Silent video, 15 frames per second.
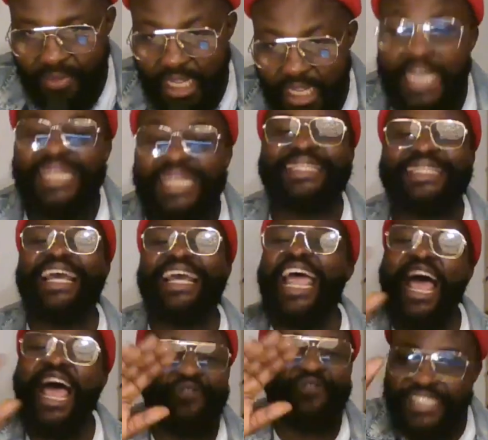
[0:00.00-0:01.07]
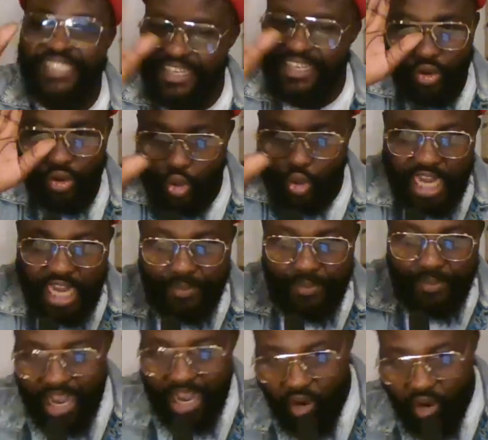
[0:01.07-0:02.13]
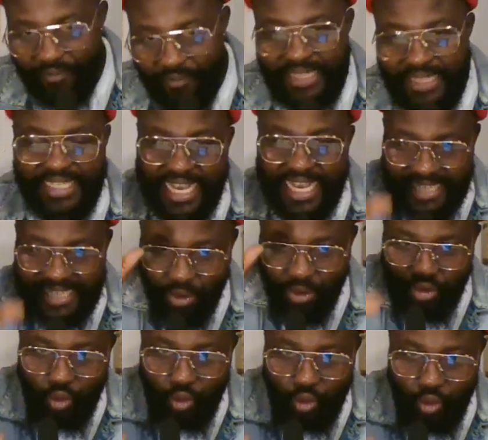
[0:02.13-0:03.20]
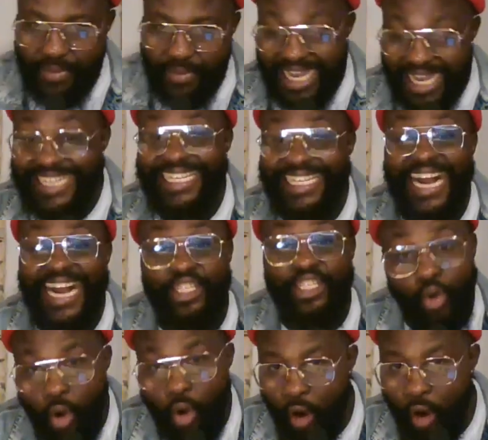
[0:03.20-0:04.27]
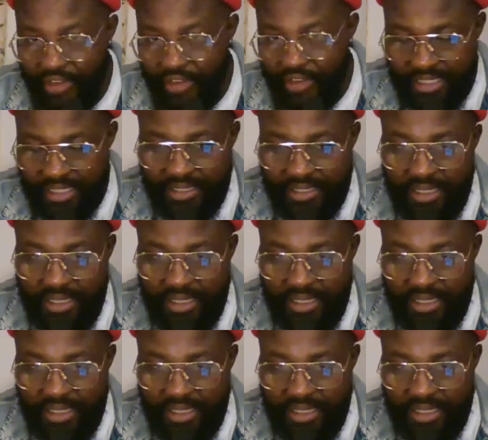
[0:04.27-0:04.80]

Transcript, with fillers: They're everything on social media, government in exile on social media. There is no office.